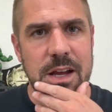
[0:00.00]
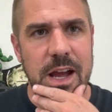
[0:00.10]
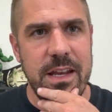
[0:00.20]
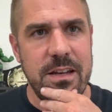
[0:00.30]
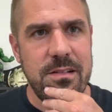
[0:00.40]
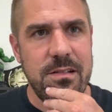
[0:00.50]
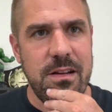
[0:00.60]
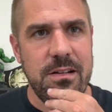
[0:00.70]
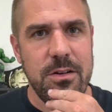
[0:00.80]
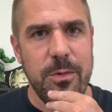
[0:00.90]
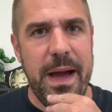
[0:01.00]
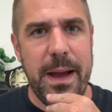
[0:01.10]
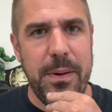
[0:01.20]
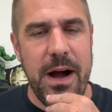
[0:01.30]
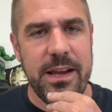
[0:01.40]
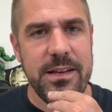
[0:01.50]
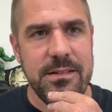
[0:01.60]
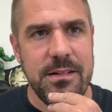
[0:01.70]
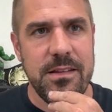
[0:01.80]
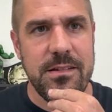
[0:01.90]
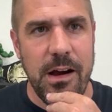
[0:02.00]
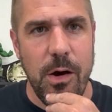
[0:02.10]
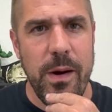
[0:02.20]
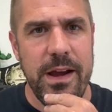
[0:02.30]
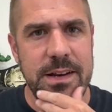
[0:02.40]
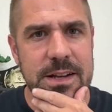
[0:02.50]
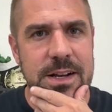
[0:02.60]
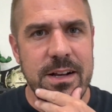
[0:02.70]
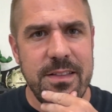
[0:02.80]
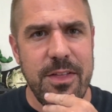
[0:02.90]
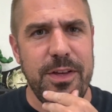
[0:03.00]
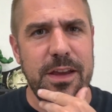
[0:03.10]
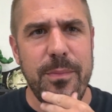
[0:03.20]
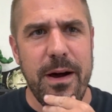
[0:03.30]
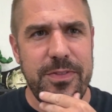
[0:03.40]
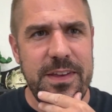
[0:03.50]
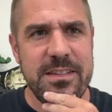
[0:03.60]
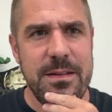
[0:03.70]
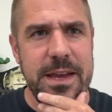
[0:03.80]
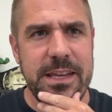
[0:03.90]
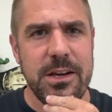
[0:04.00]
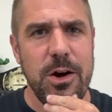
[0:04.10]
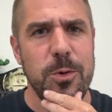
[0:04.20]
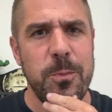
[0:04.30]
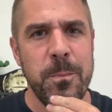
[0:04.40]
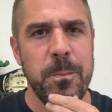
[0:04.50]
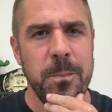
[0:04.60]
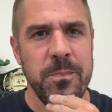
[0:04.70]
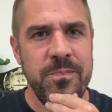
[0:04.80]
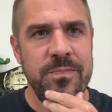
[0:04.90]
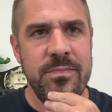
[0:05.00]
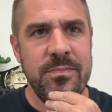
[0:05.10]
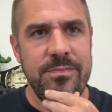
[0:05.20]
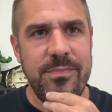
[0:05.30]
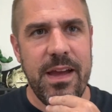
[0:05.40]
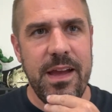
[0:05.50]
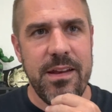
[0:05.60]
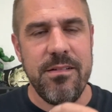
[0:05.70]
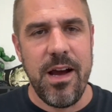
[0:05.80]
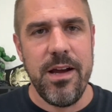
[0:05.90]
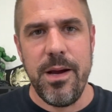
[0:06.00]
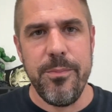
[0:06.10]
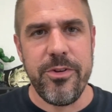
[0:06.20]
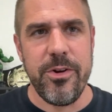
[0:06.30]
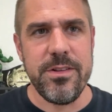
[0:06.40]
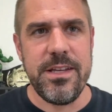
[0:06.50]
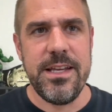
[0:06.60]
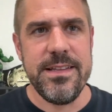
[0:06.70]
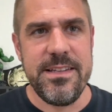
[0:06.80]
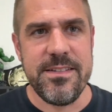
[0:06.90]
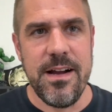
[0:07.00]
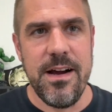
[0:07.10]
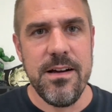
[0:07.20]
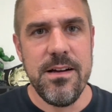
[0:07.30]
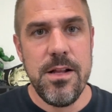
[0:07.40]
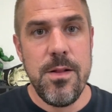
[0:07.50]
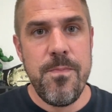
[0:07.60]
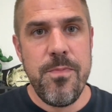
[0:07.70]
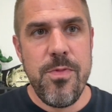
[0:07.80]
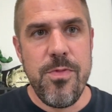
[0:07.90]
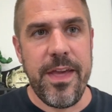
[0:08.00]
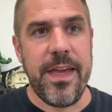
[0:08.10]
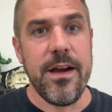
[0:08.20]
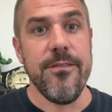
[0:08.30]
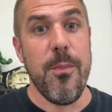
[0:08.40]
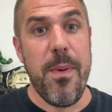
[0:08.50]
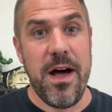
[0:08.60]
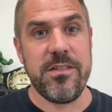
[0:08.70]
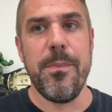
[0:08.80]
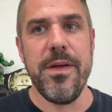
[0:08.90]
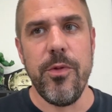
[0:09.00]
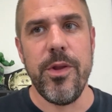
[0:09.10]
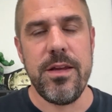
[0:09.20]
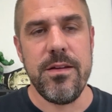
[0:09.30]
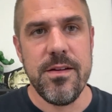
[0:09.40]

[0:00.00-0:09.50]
and you know, back pocket and tuck away to think about. Things that make you go, And I'm certainly at least thinking of the possibility